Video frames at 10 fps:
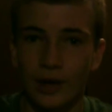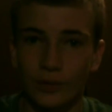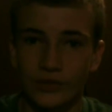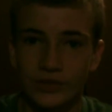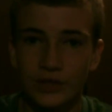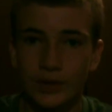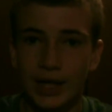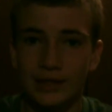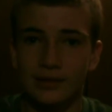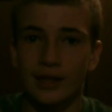I will see you
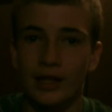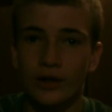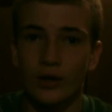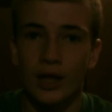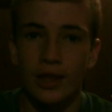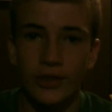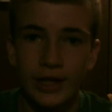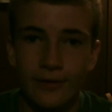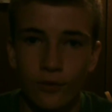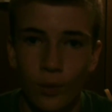guys later.
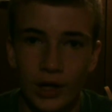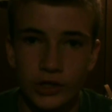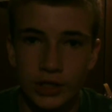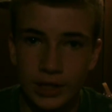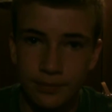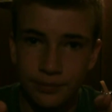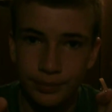Thank you for watching.